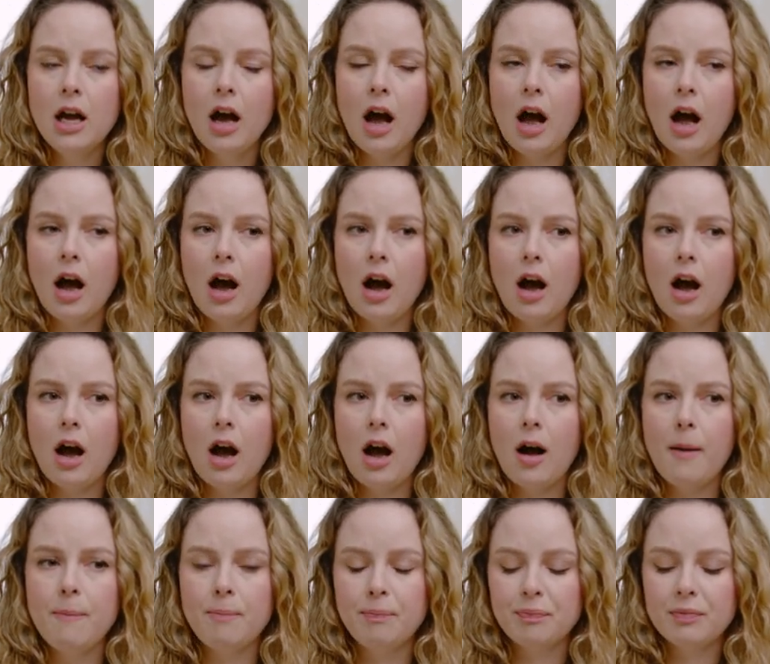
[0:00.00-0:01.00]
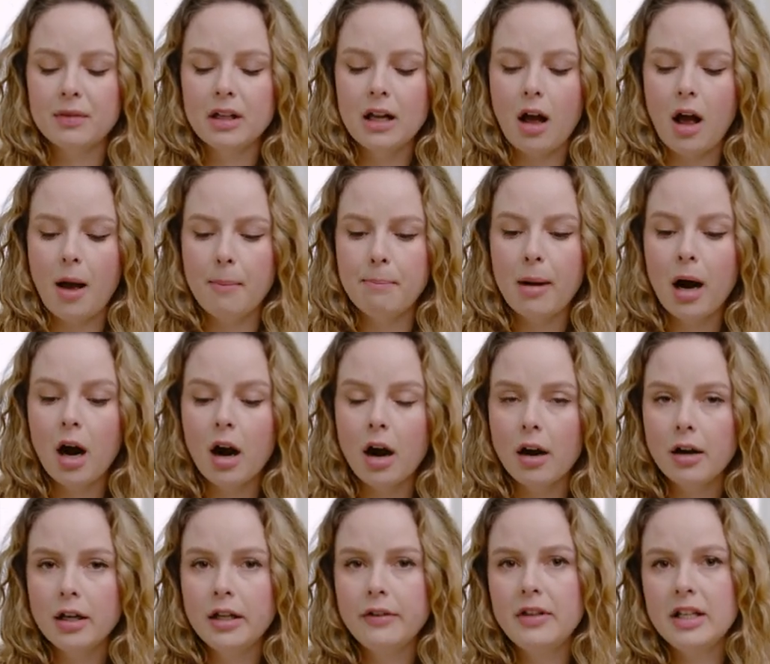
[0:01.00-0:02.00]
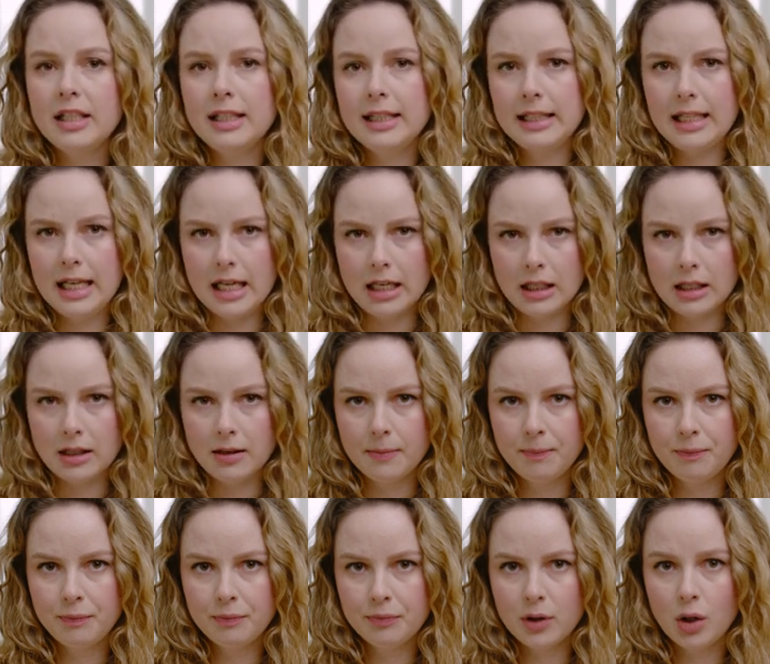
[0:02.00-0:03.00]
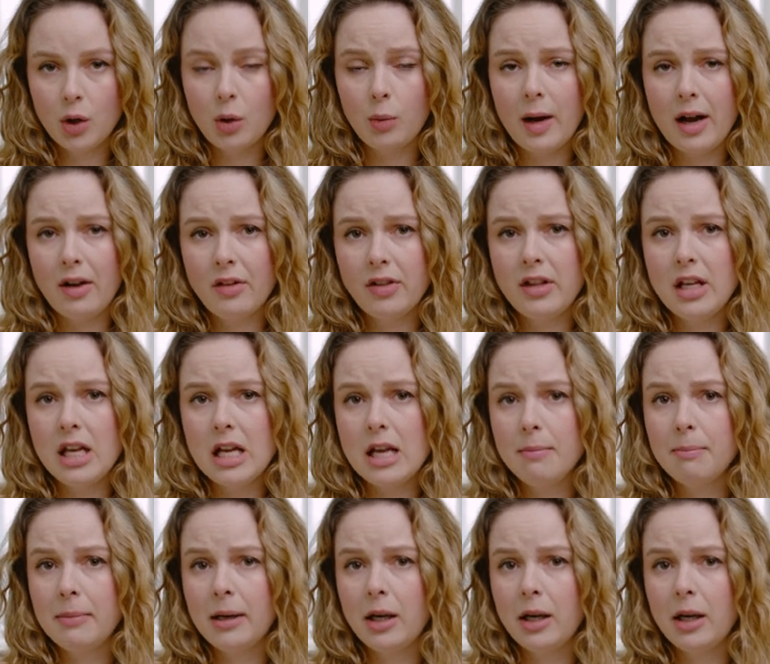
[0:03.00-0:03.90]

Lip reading: a part of the skin around the